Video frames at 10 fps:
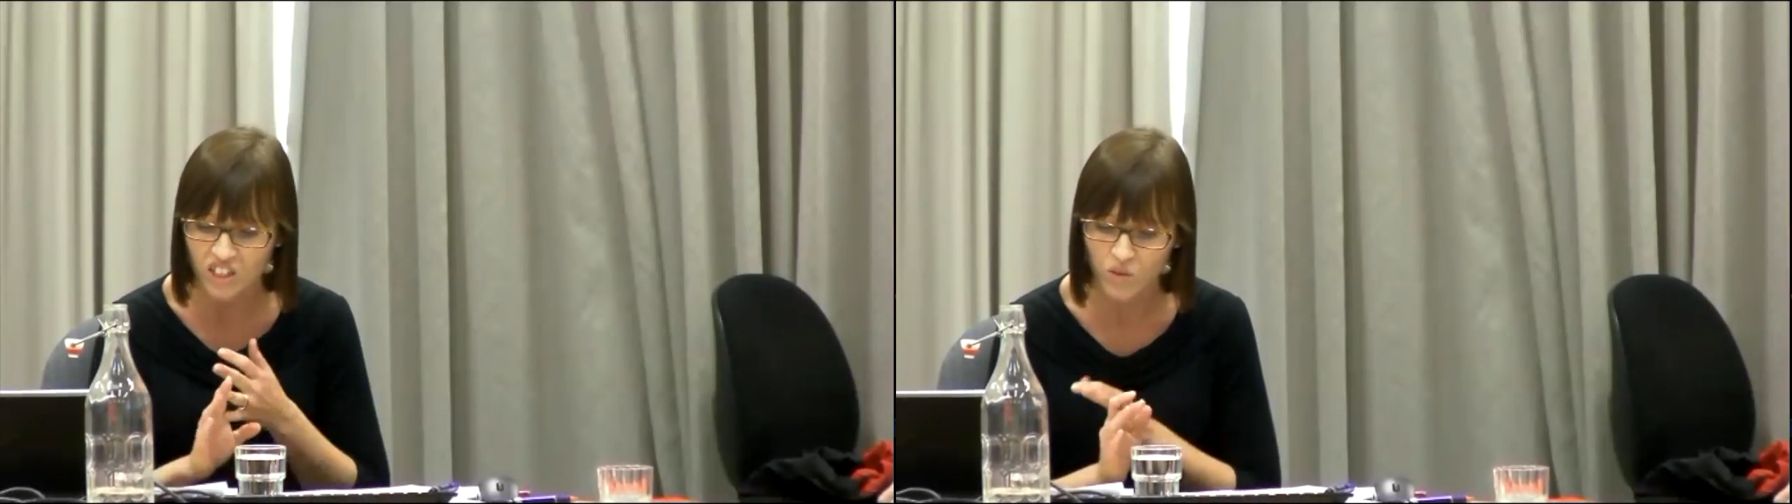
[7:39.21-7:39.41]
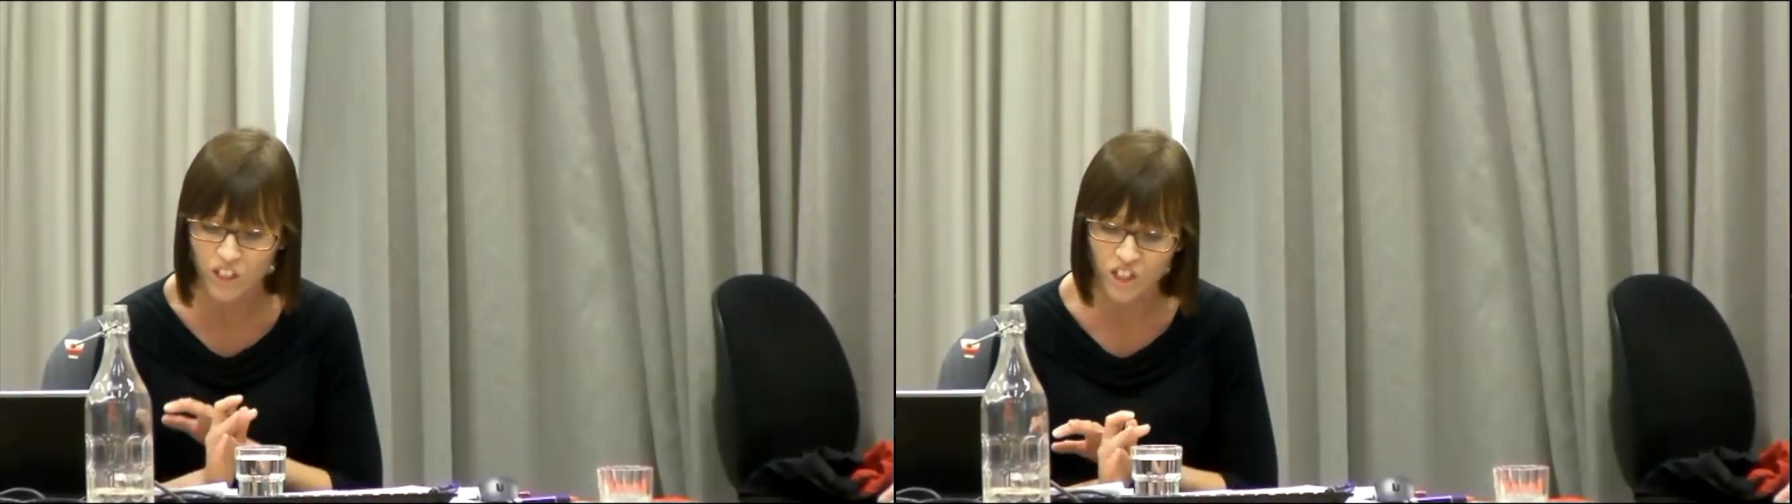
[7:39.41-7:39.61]

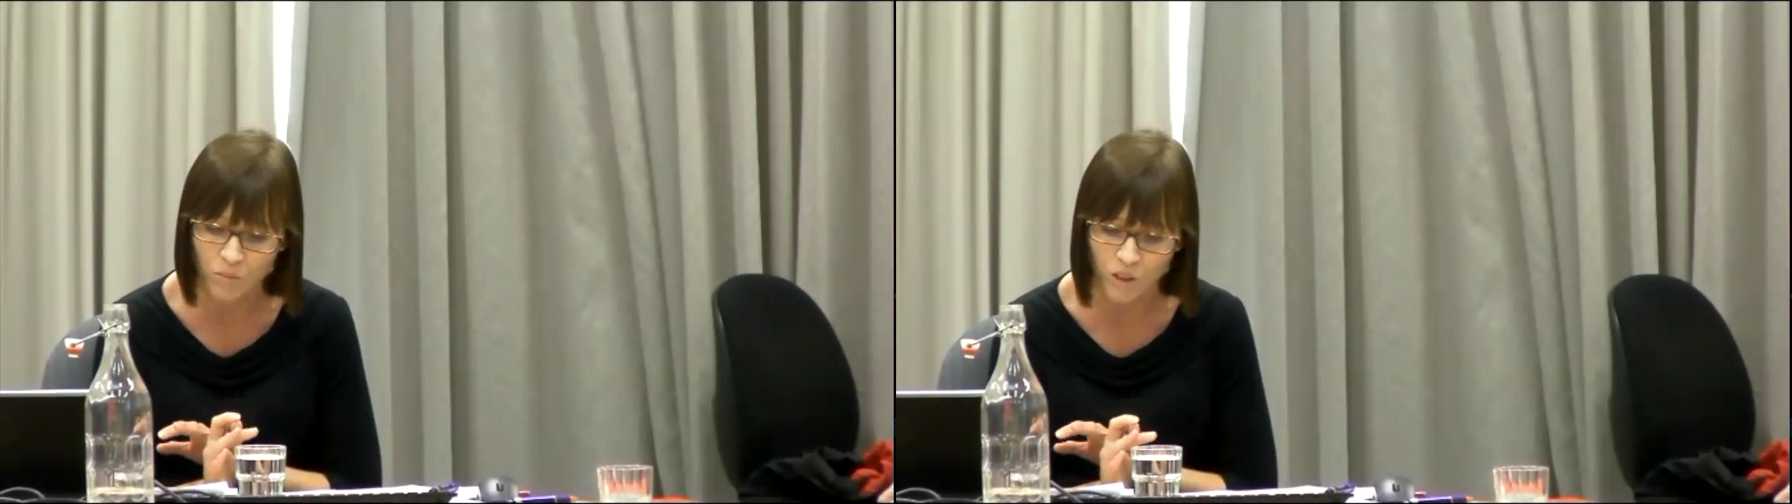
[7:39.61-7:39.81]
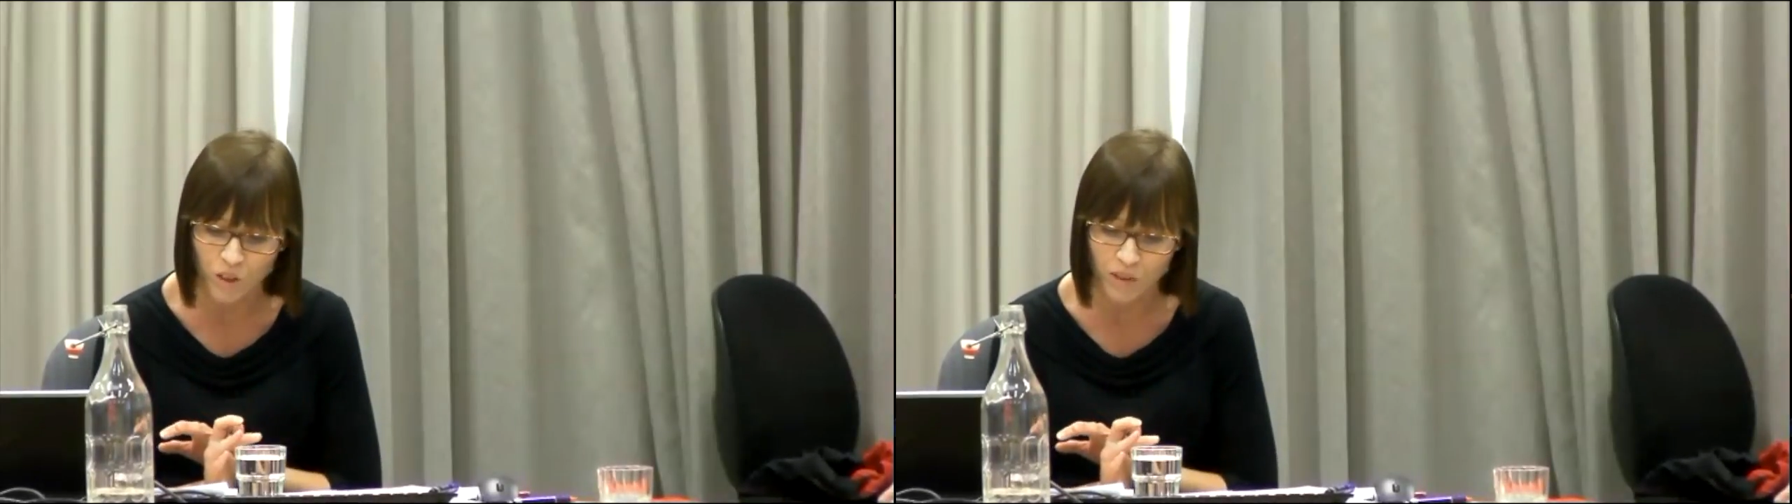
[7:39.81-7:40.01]
these
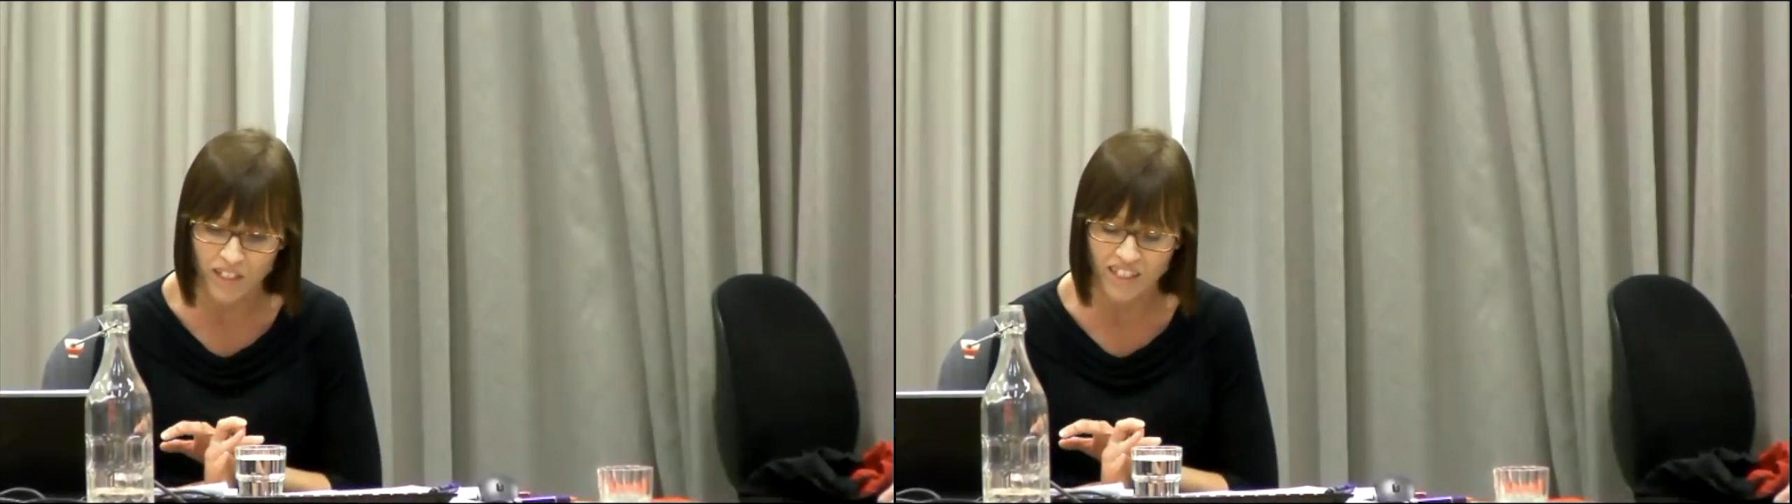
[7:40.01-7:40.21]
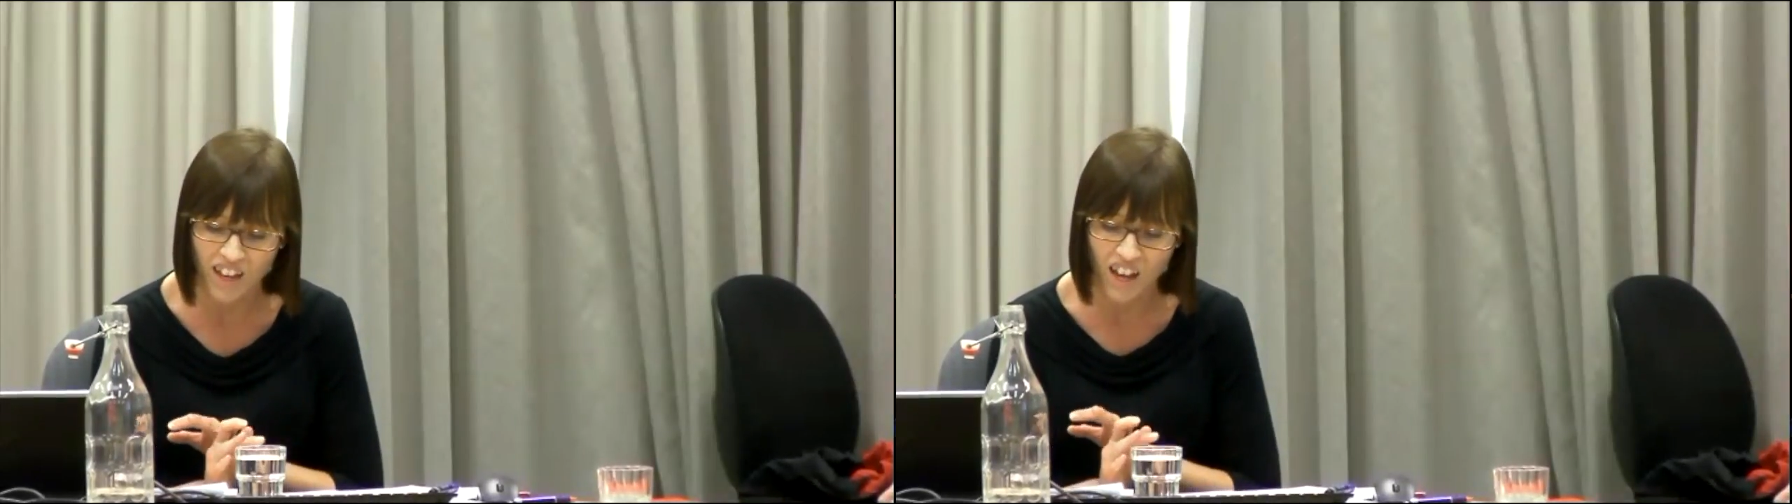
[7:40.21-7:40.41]
regional
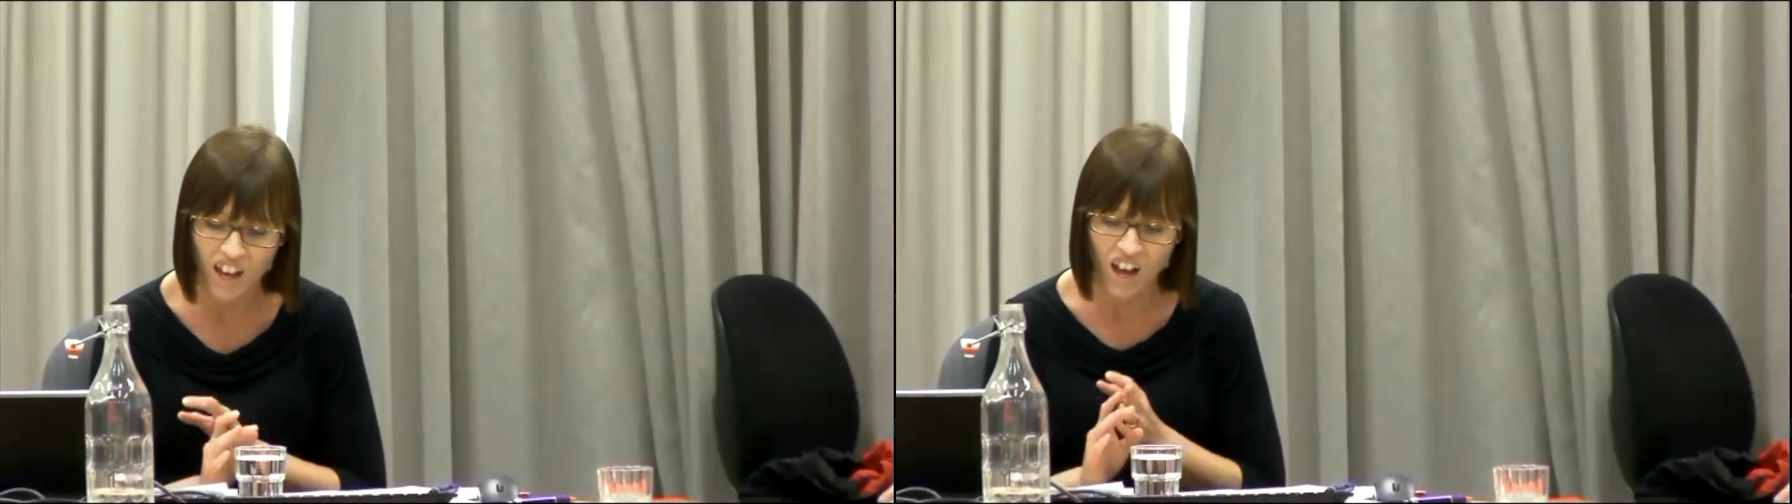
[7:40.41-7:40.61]
movements.